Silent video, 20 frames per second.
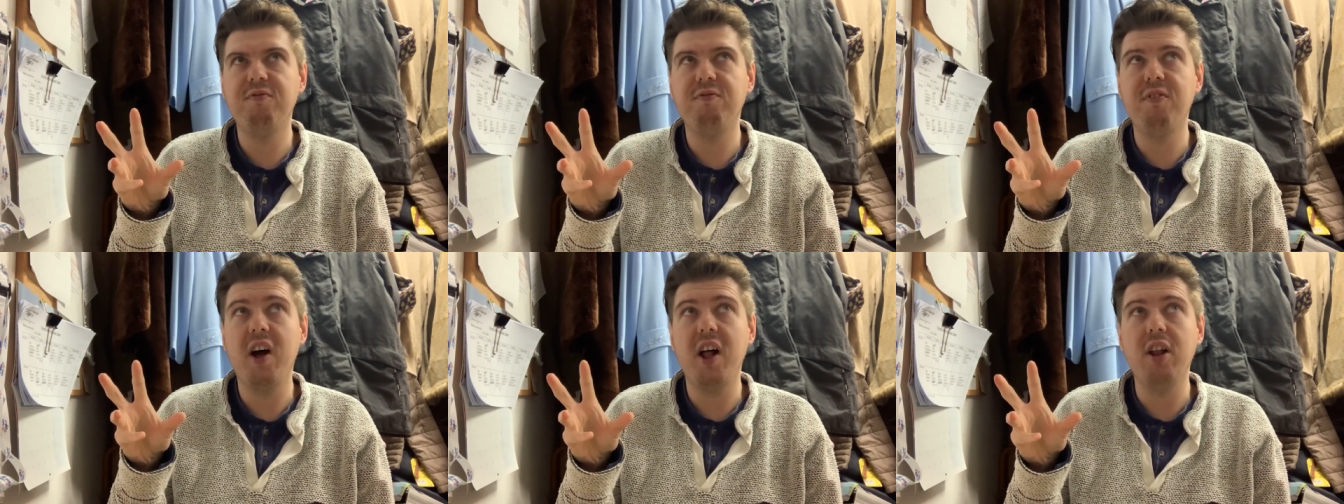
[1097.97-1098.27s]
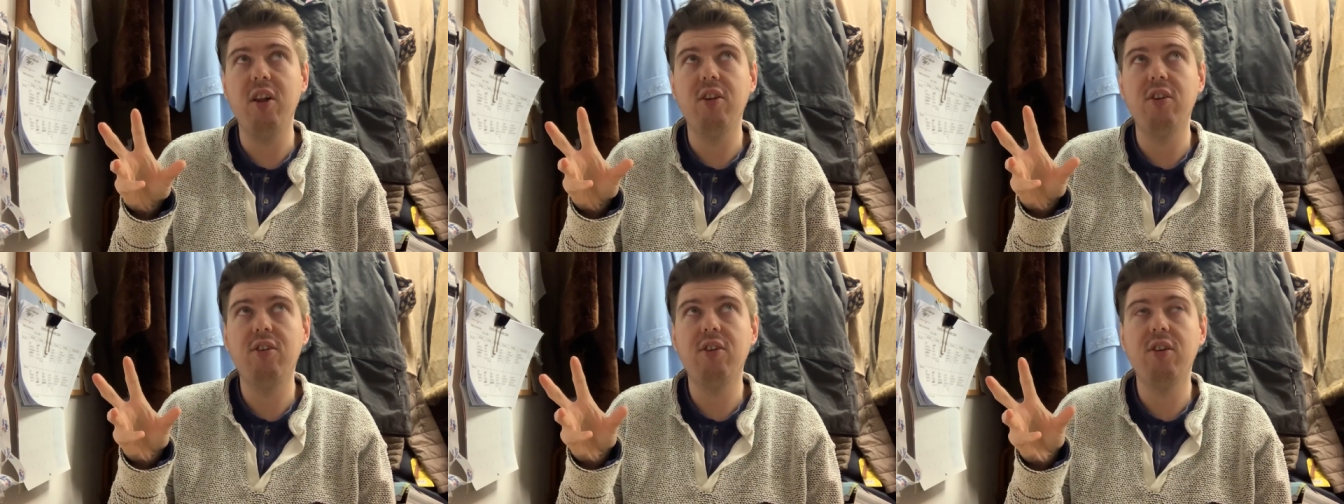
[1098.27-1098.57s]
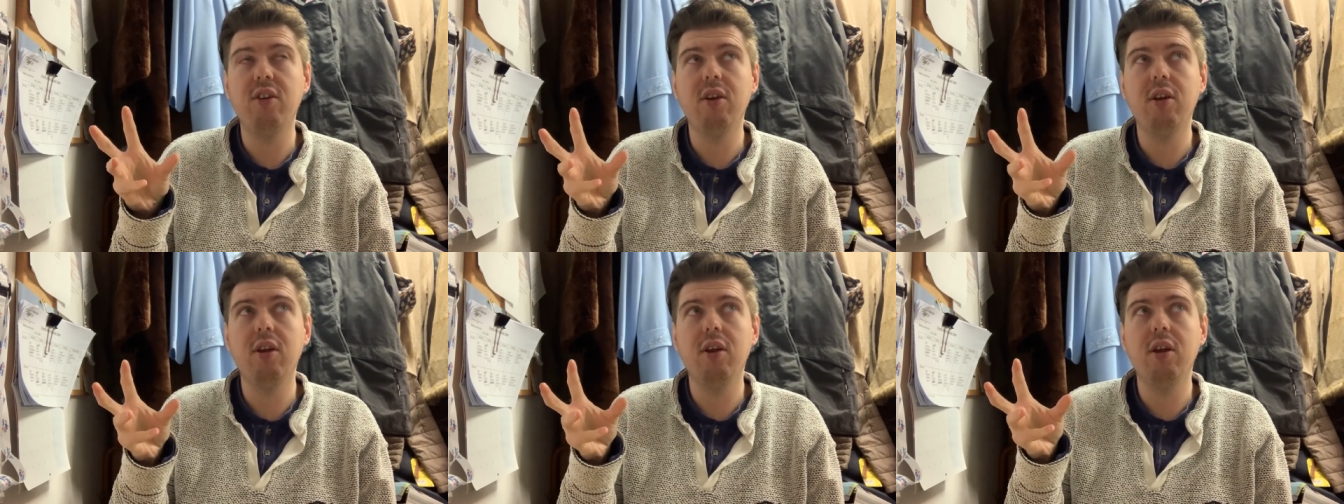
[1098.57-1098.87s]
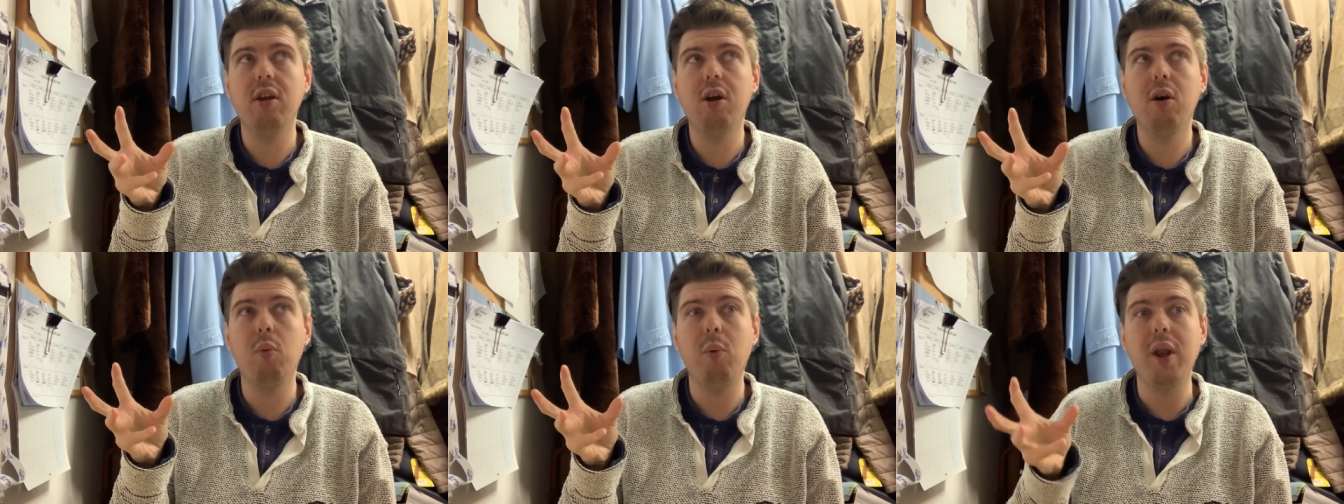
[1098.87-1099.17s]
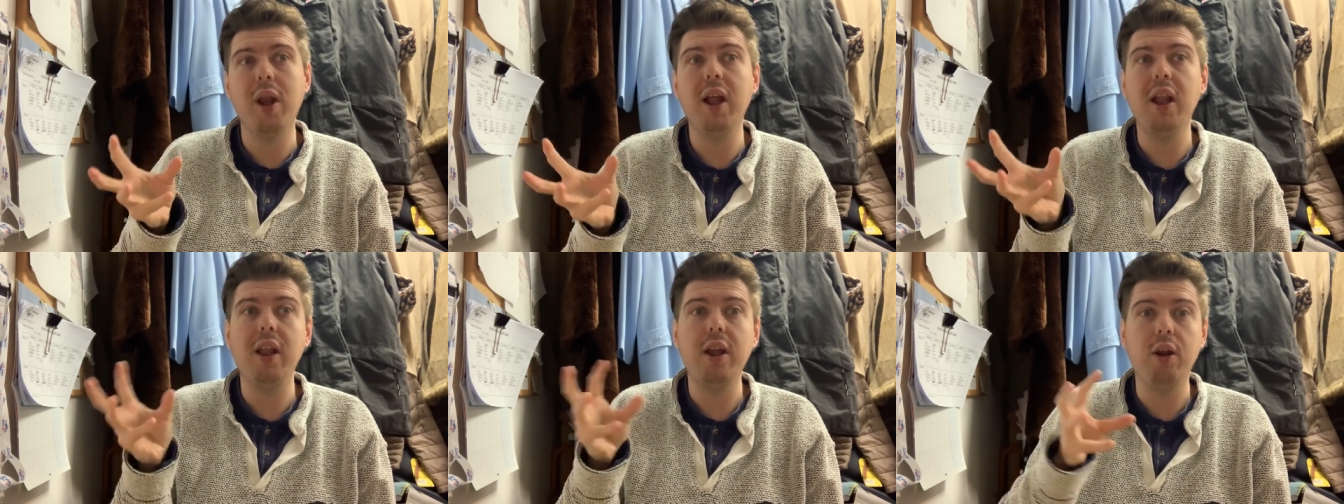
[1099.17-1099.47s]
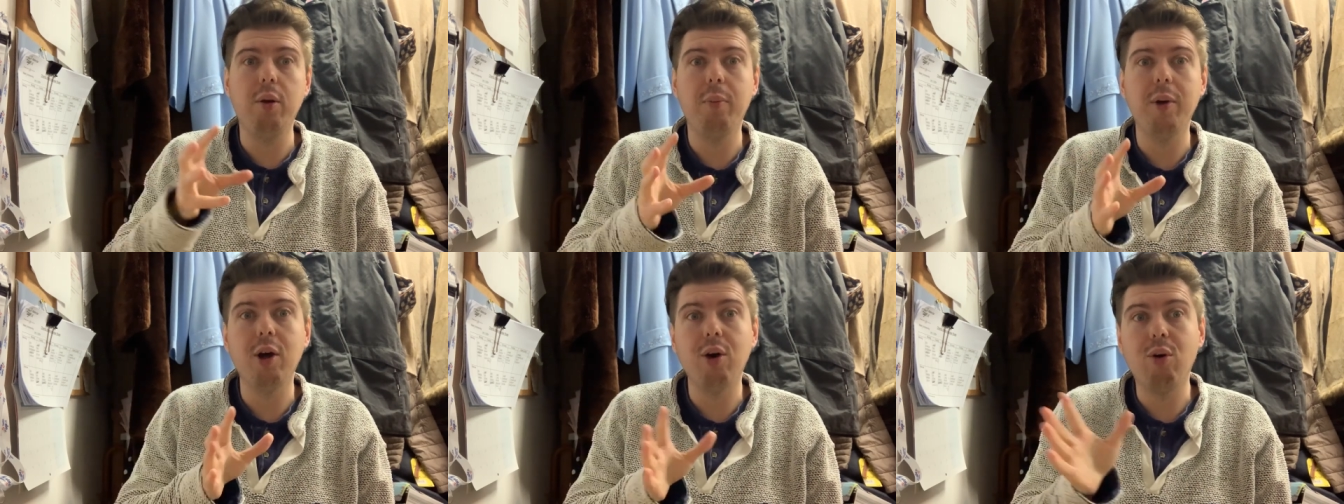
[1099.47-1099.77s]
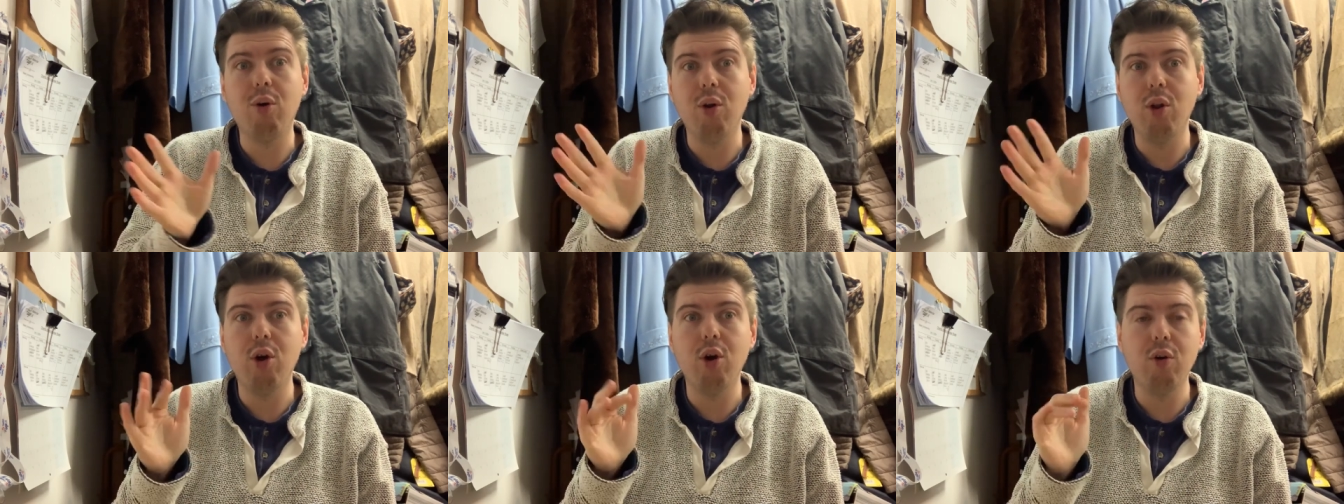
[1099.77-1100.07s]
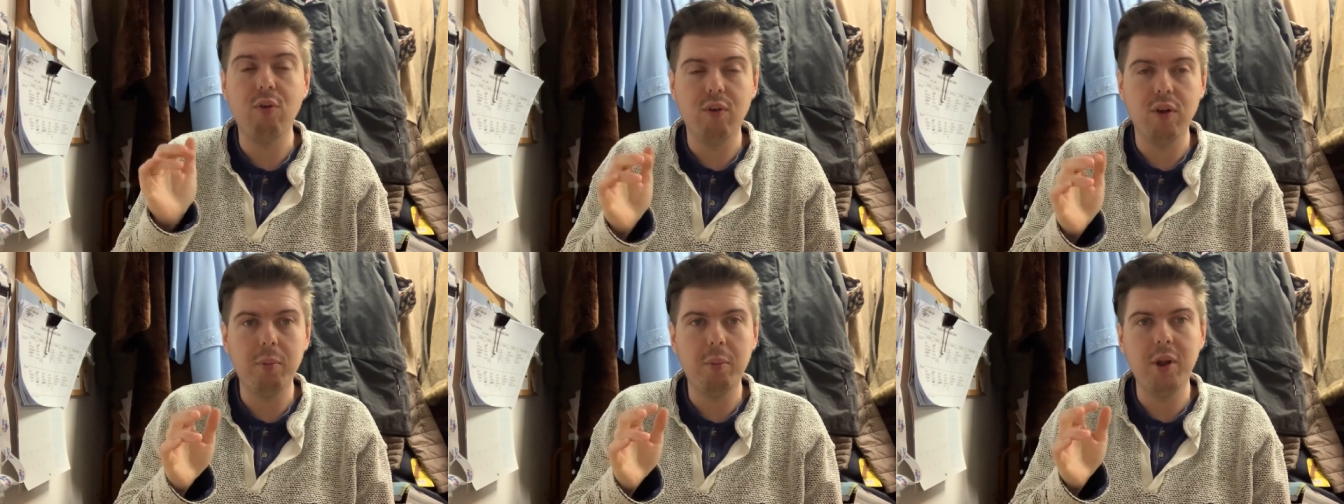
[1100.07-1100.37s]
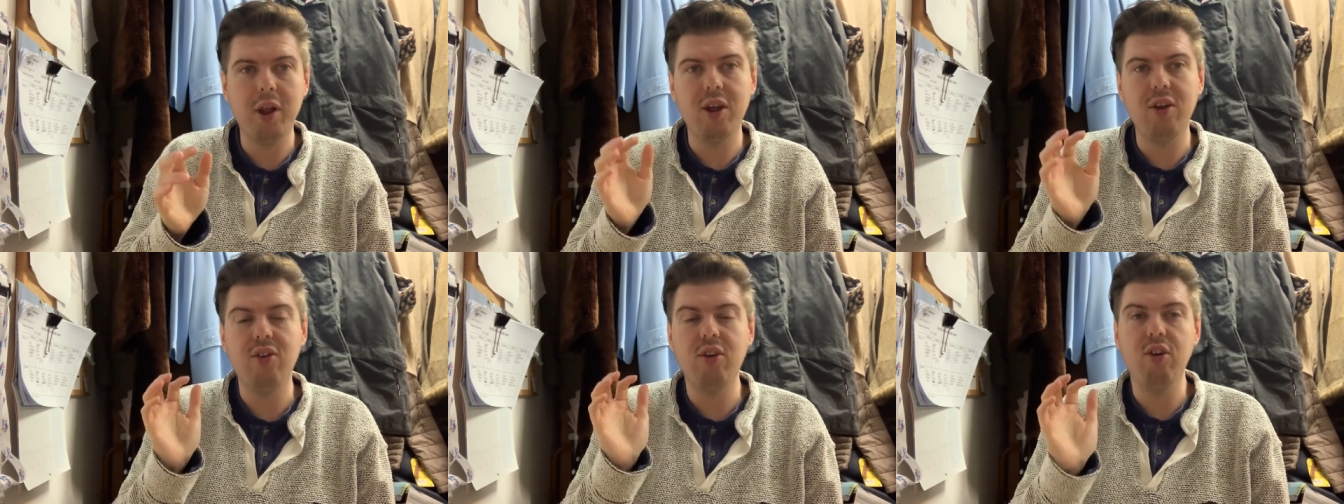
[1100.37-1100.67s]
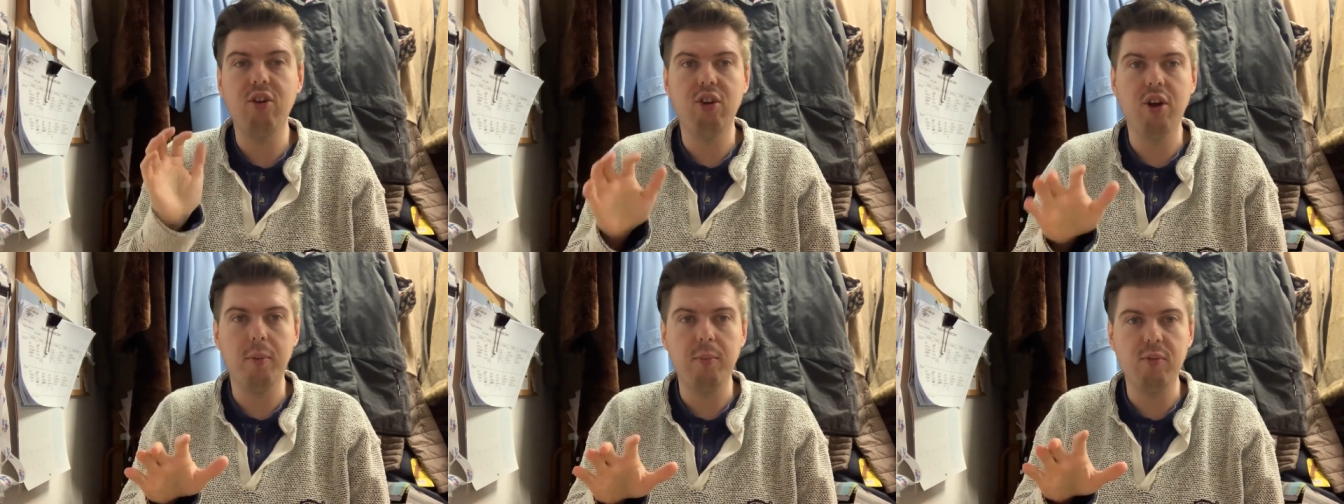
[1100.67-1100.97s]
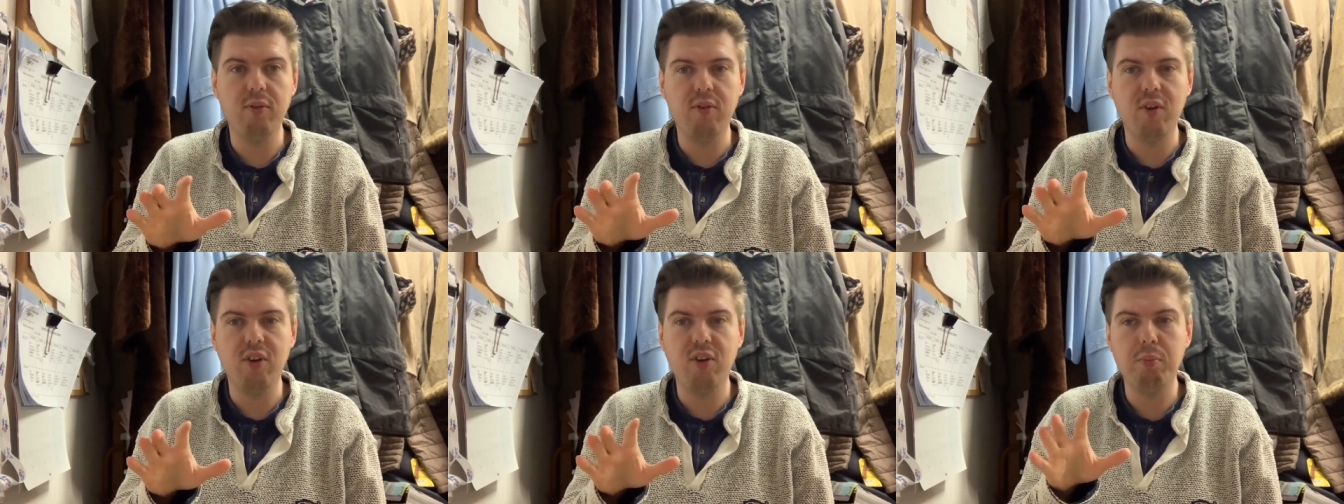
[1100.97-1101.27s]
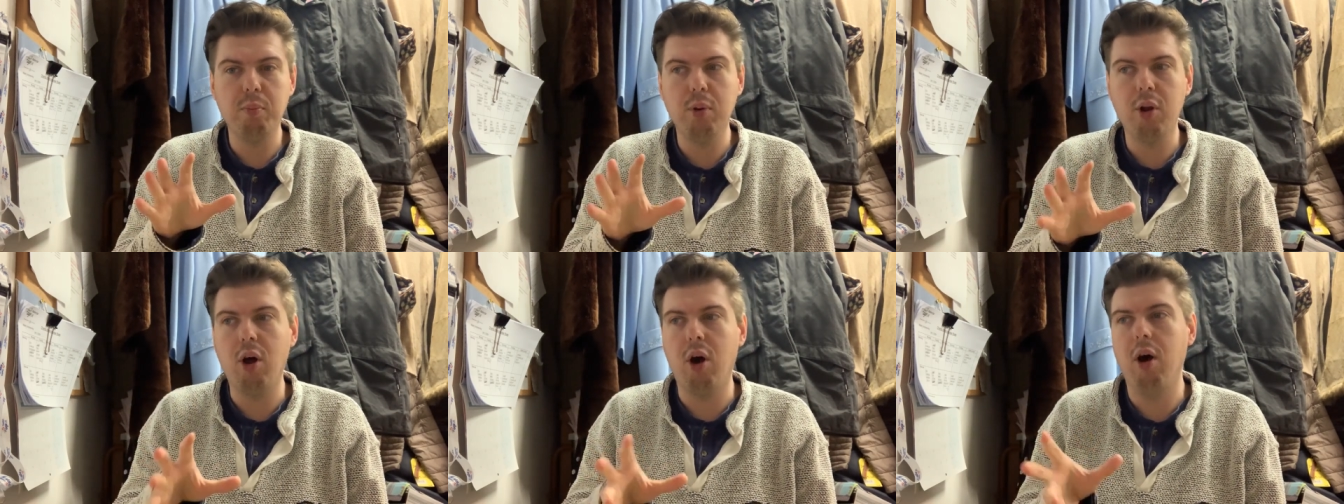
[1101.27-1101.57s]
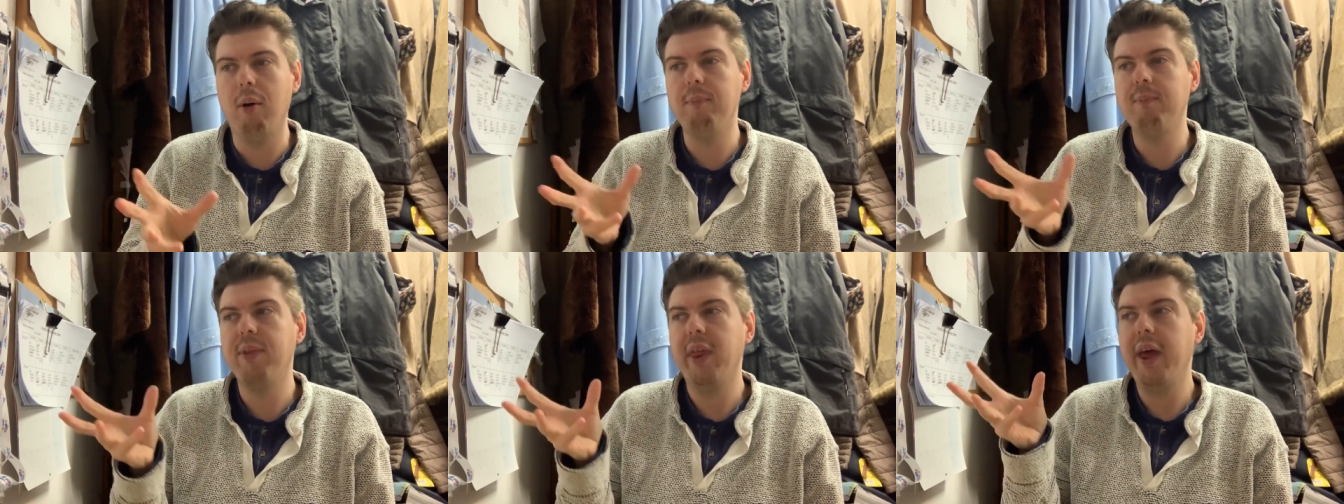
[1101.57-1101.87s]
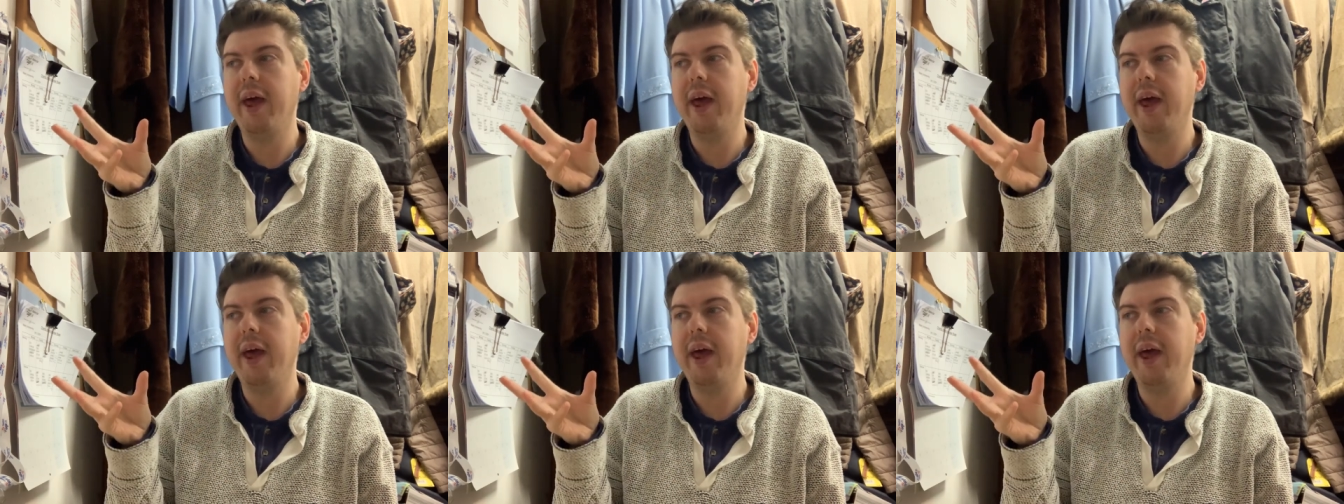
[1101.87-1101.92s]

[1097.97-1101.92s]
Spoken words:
felt went a little bit all over the place in terms of its plot.